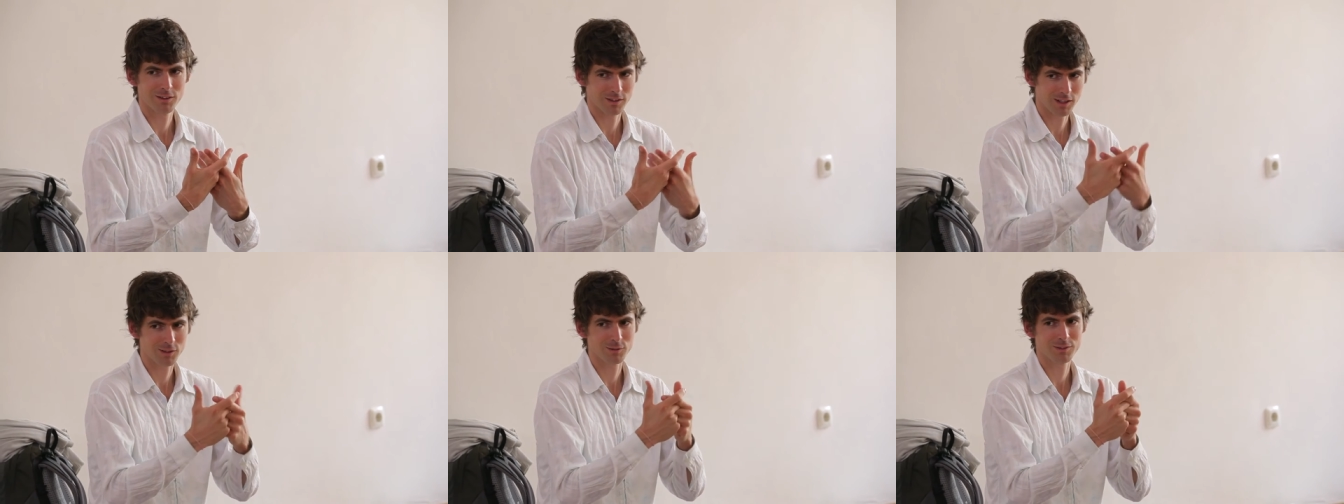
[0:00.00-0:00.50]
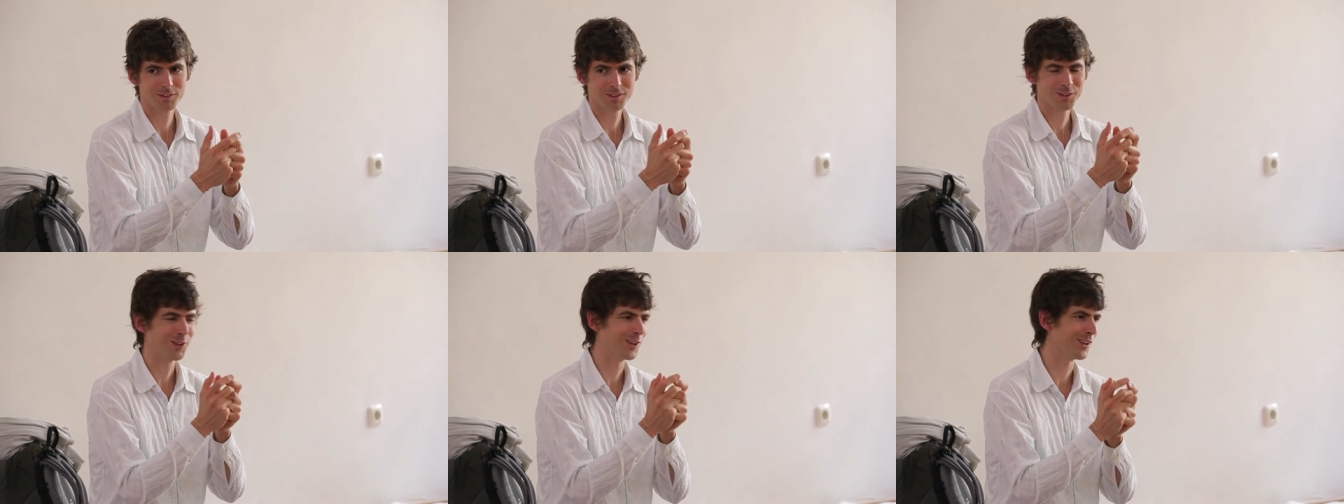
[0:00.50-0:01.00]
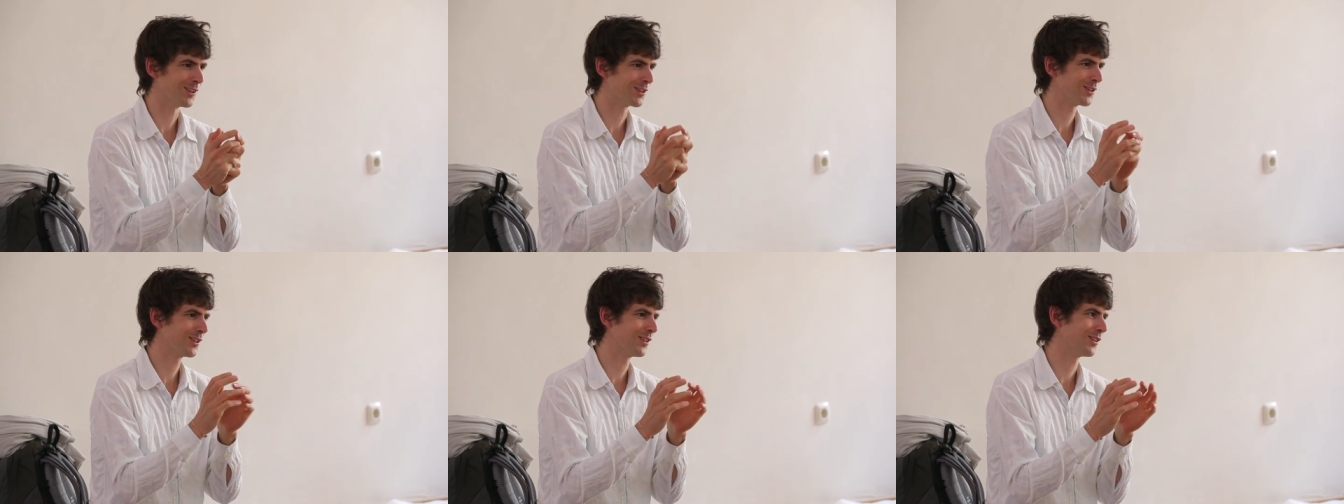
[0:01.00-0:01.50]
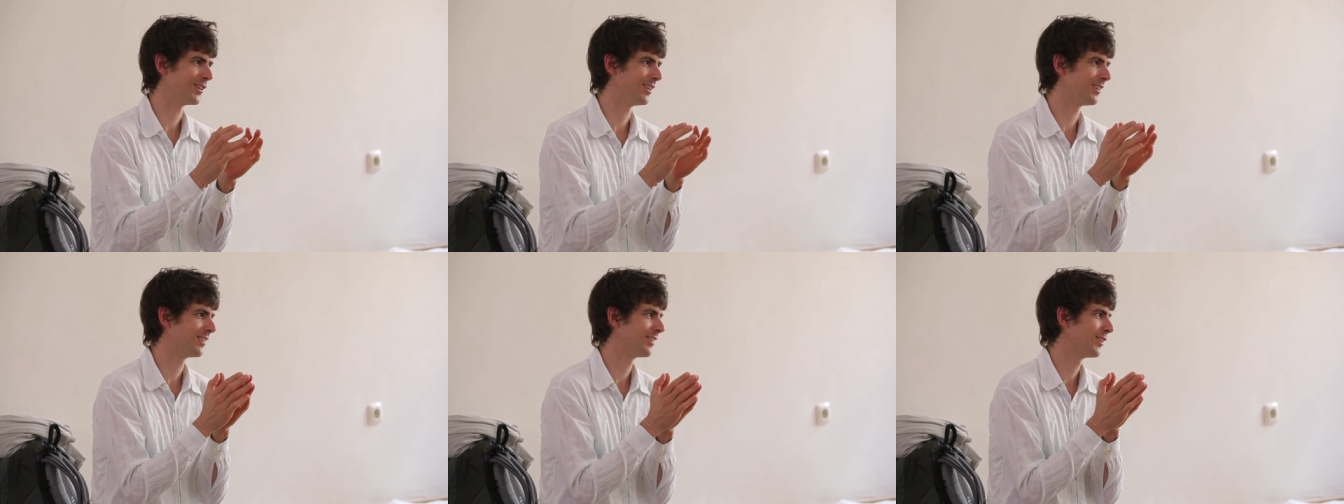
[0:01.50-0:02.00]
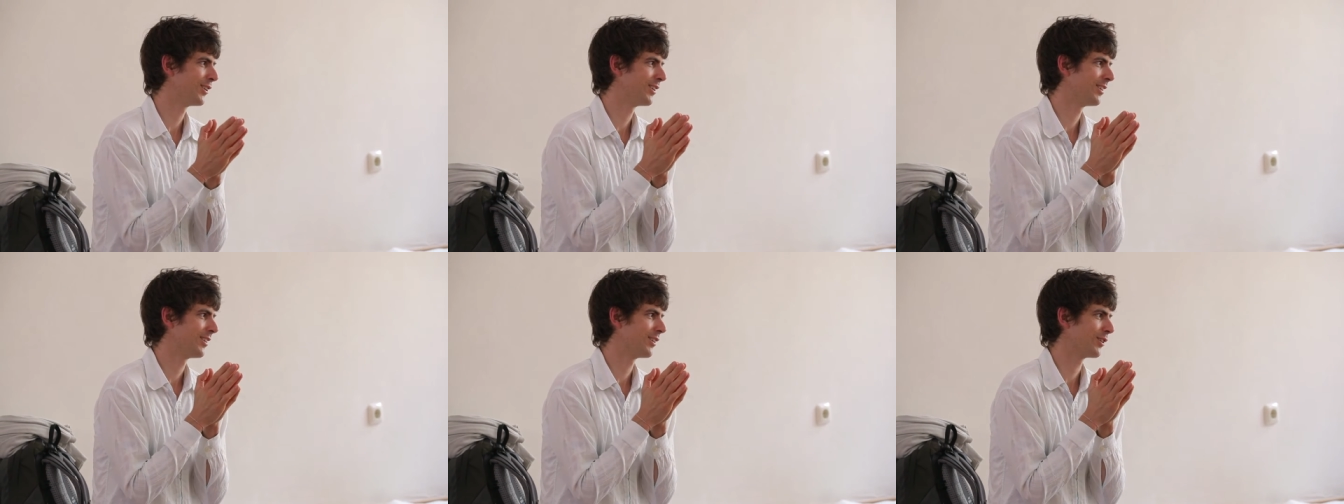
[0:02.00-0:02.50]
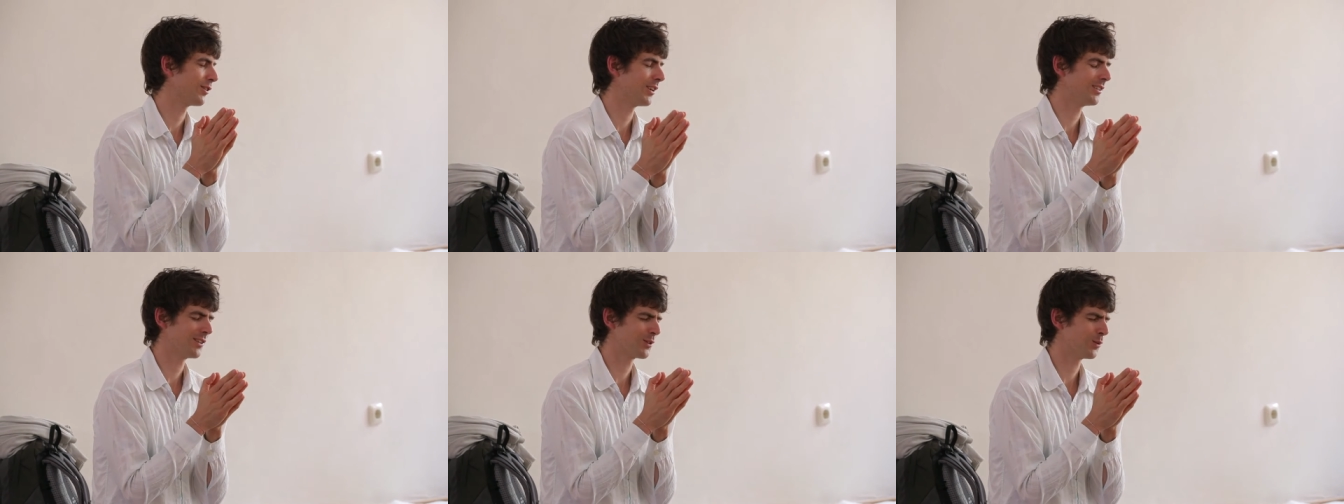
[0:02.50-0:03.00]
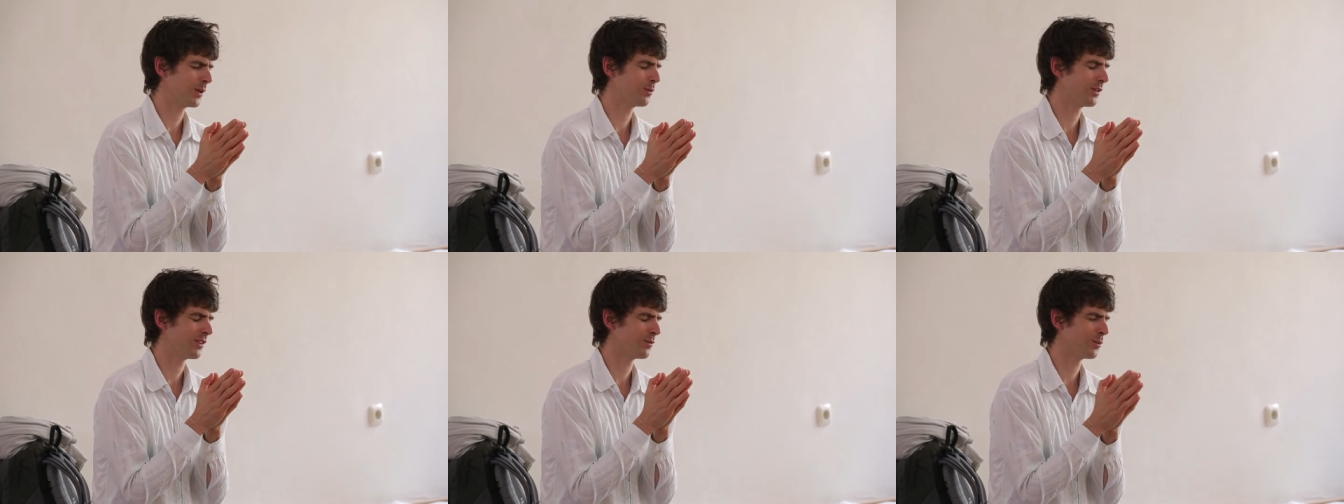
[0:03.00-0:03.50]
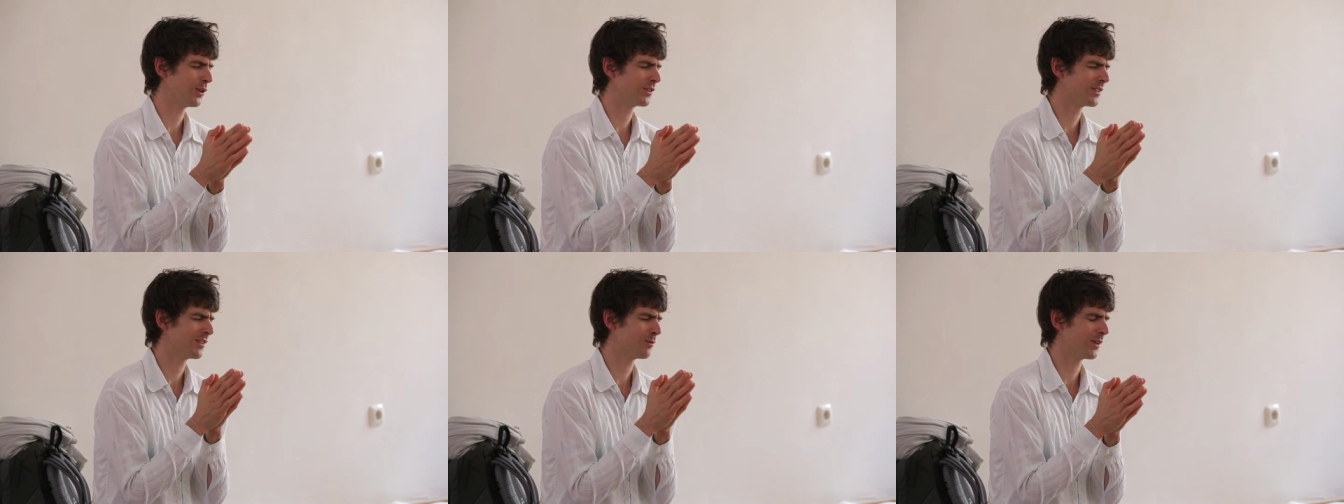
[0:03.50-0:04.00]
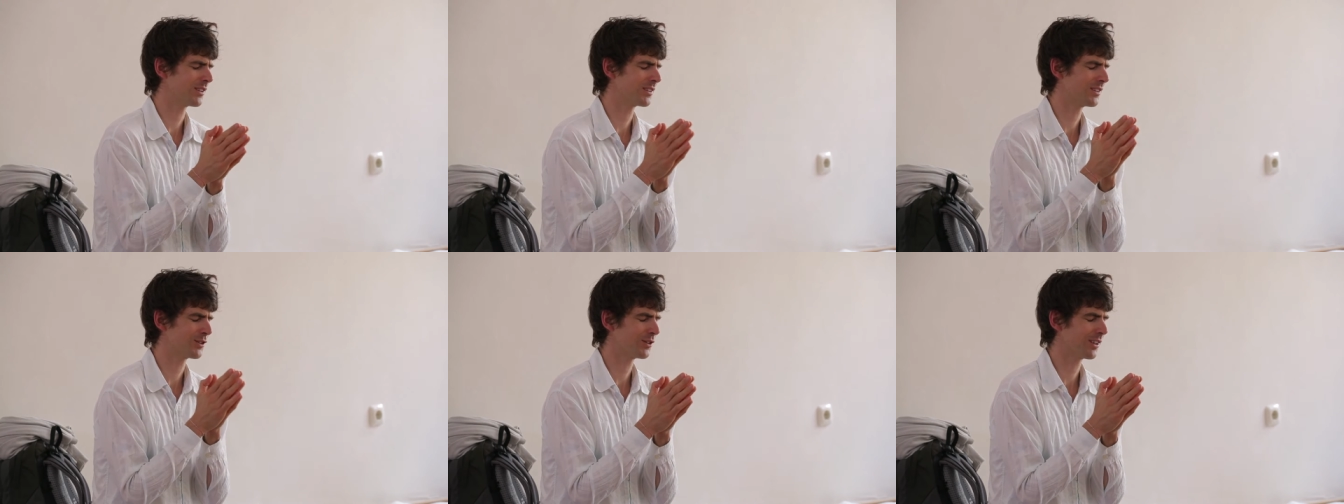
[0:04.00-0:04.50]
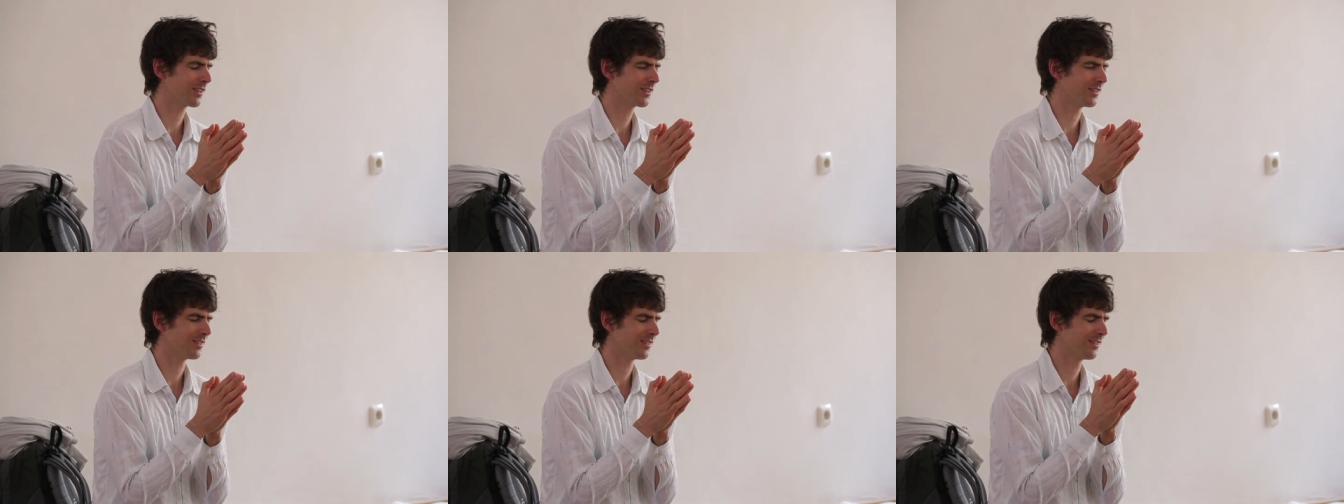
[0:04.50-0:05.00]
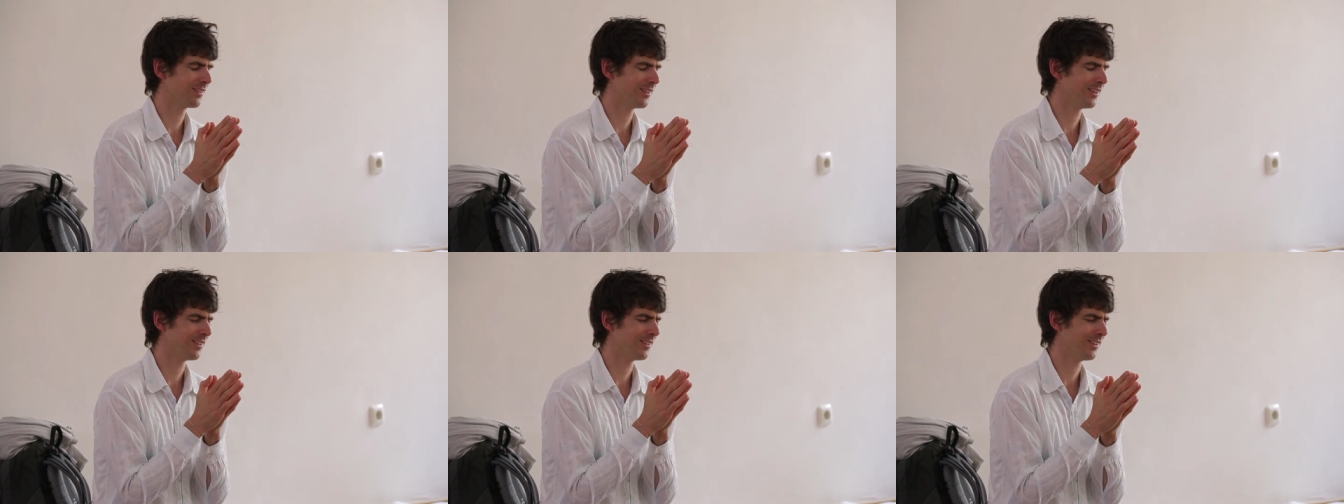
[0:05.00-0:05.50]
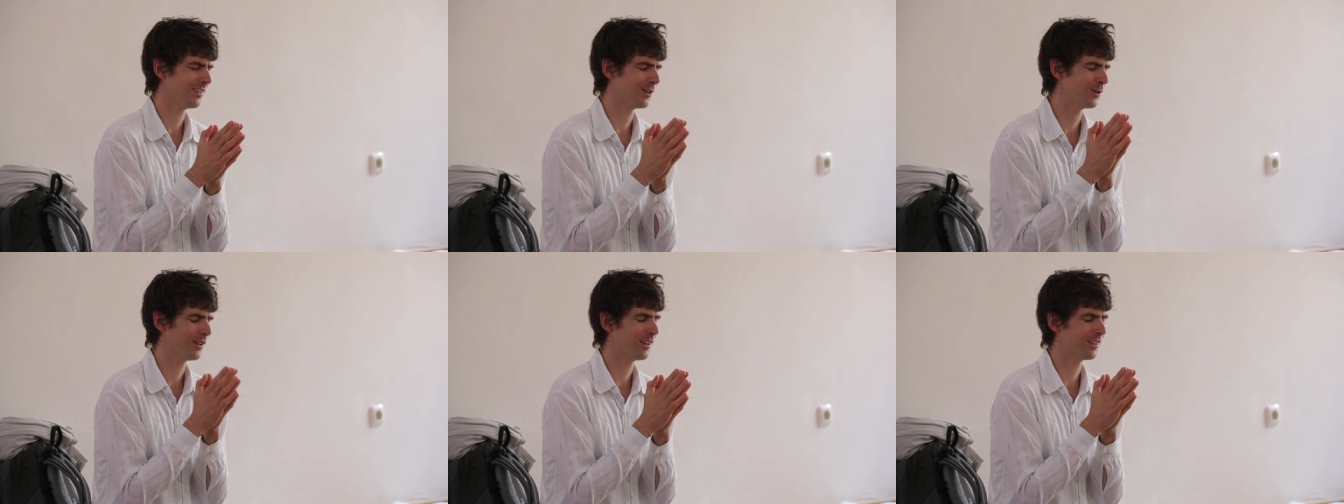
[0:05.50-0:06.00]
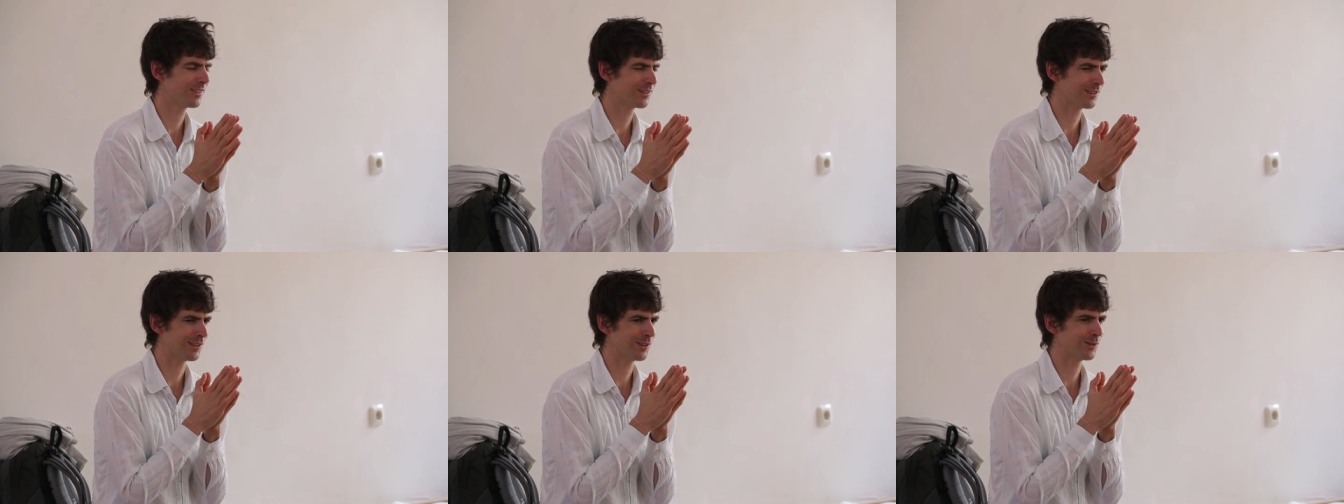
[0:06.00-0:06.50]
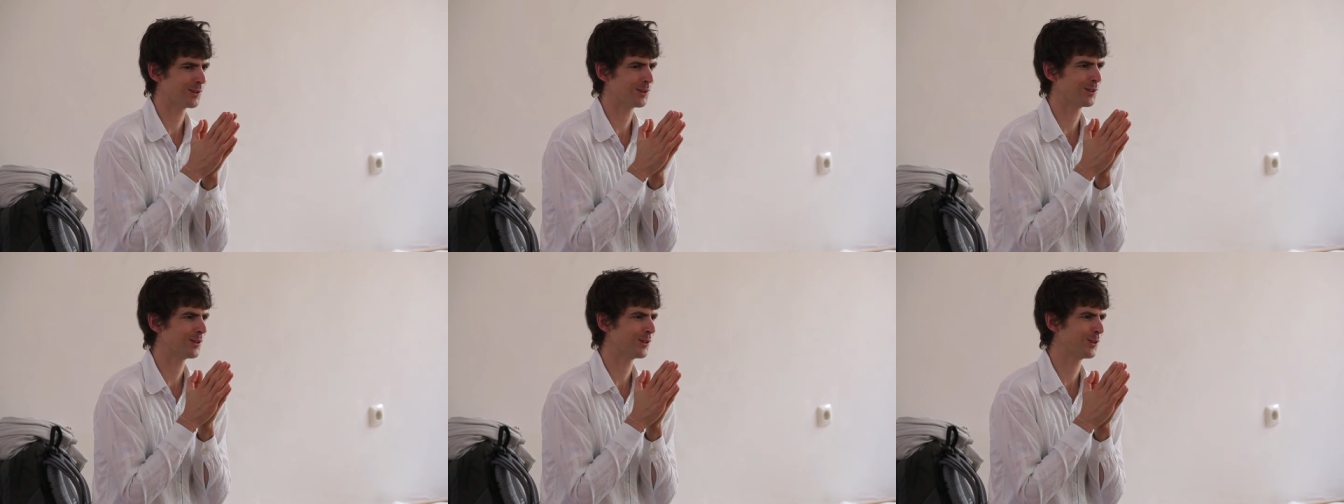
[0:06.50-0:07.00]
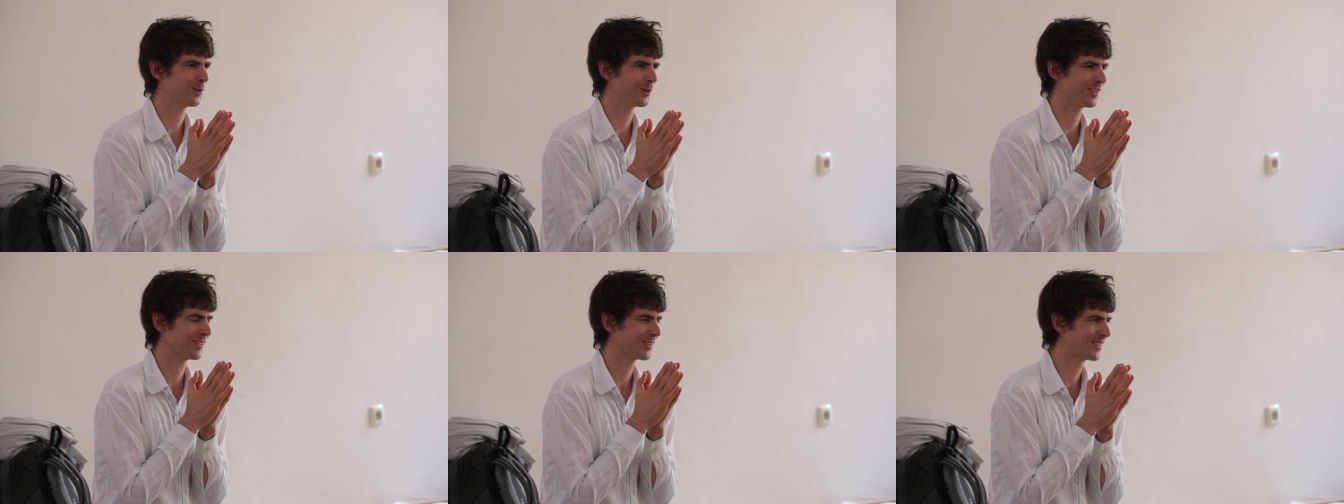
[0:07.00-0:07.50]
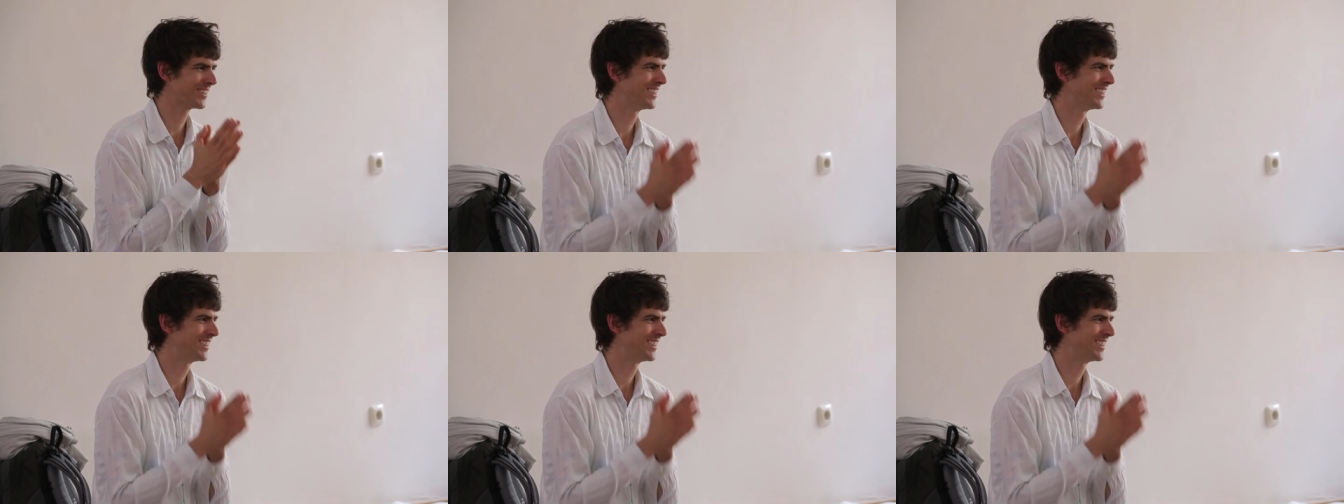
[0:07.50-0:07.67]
love is the greatest weapon of positive mass destruction in the whole arsenal of all the yogis.